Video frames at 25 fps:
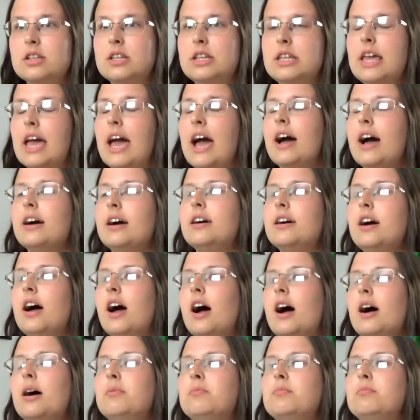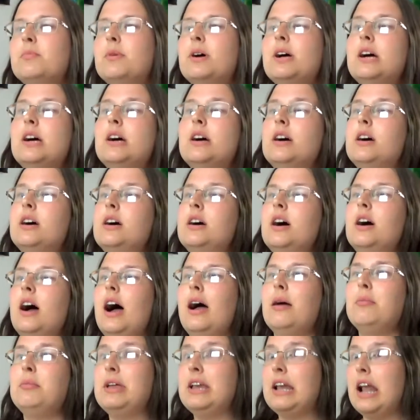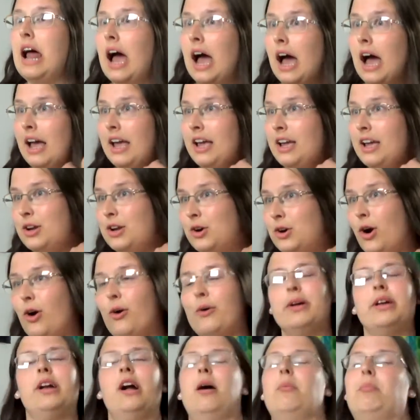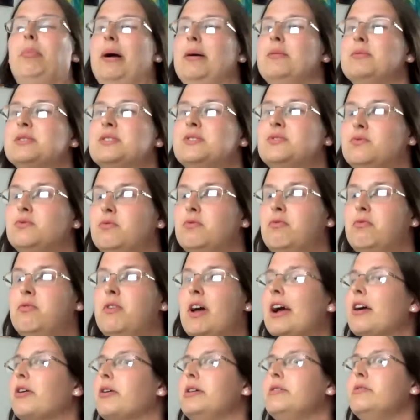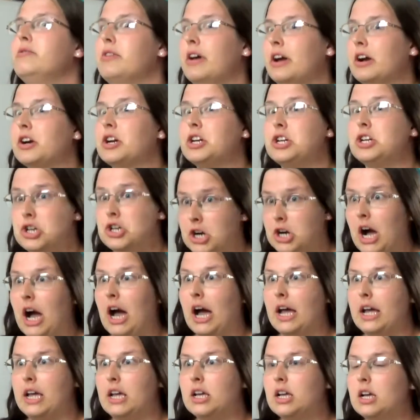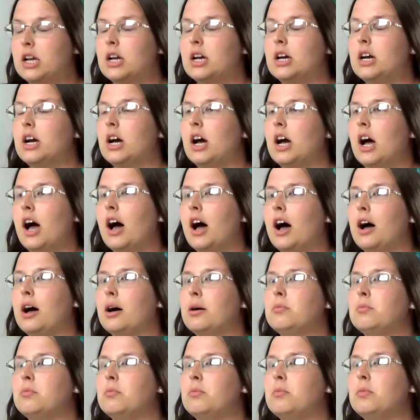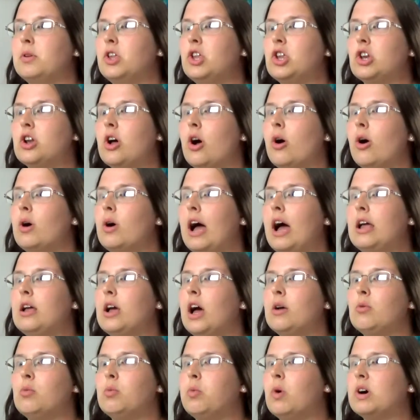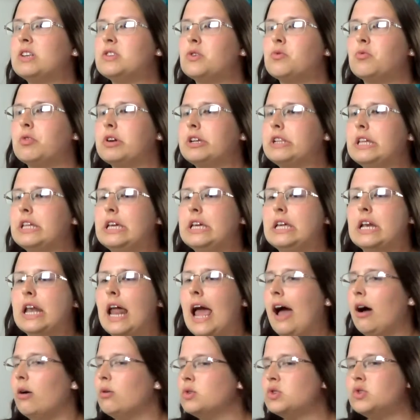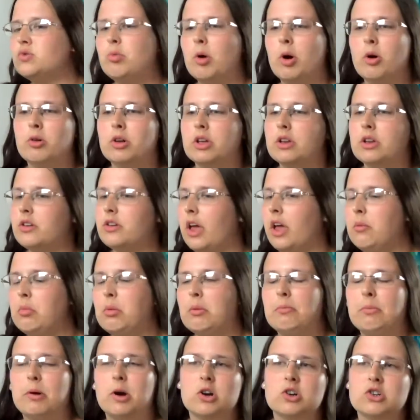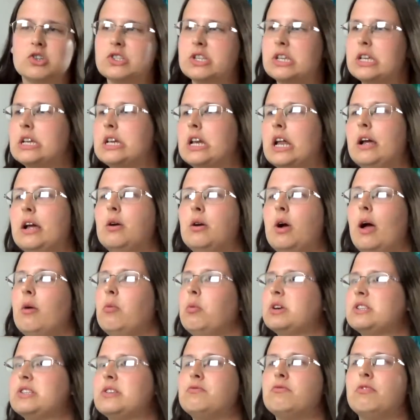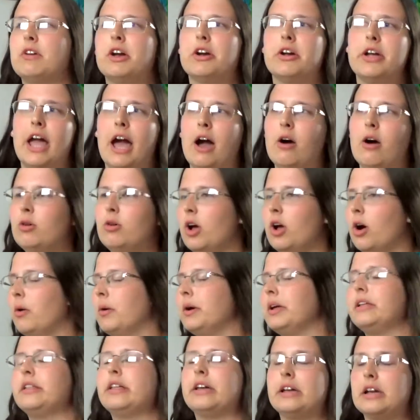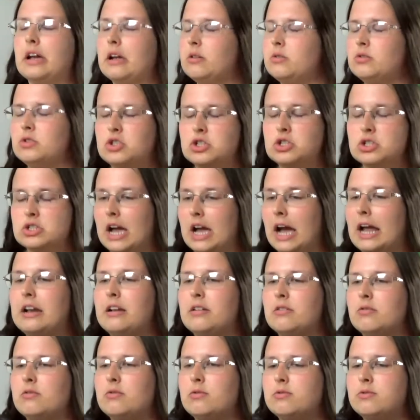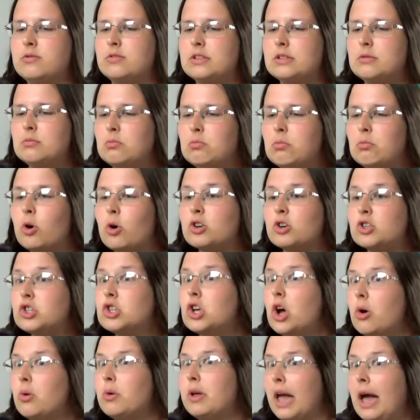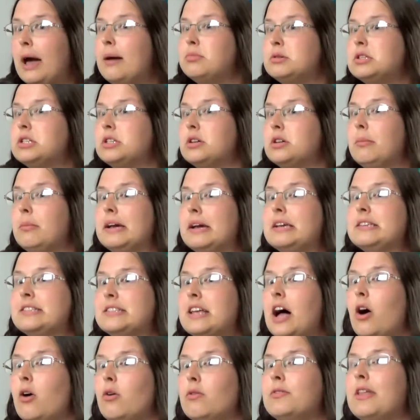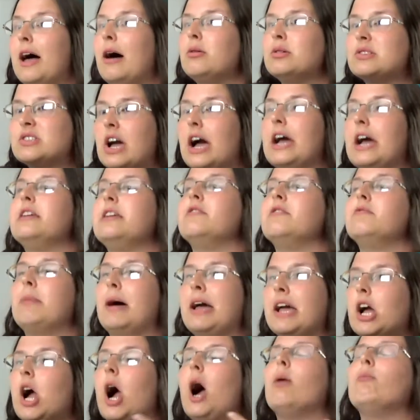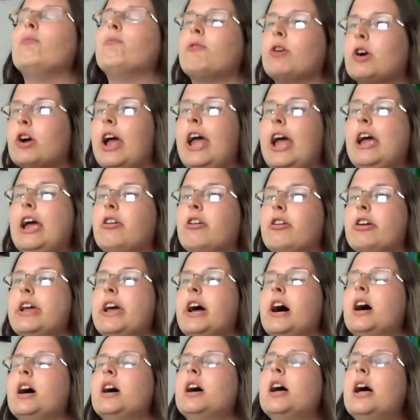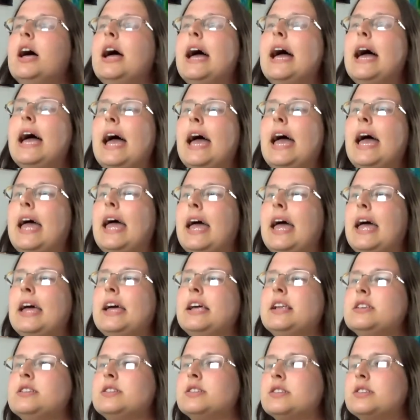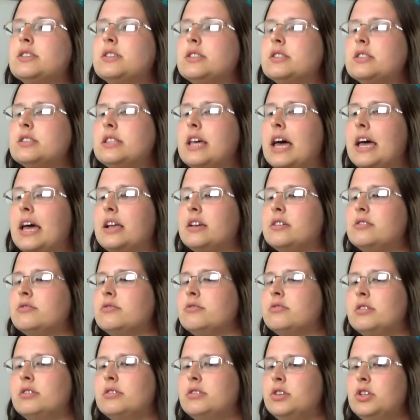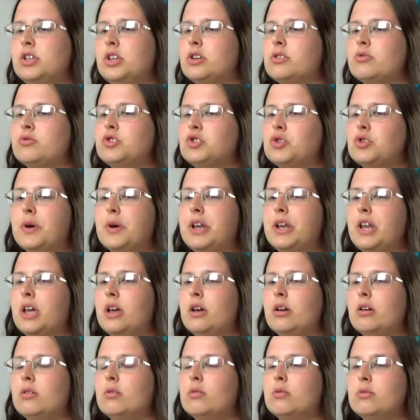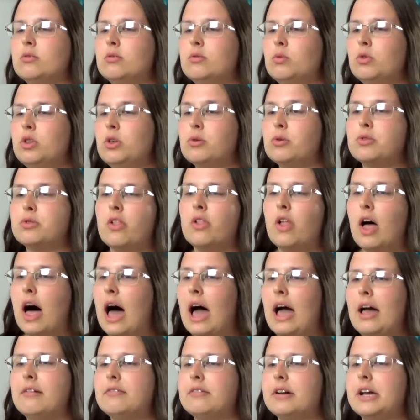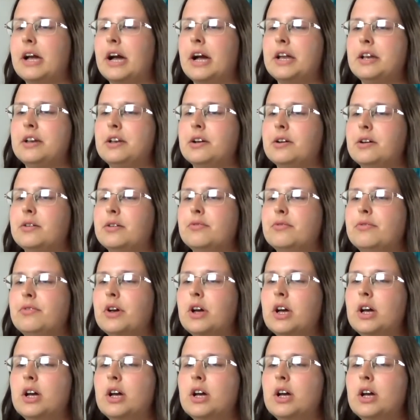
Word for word: Yeah. Um, I mean, I growing up, I was very, very shy. Um, you know, I, I wasn't really an outspoken type of person. I, I wasn't very outgoing. Like I just kind of more so kept to myself. That was kind of my comfort area and then you know joining youth alive i kind of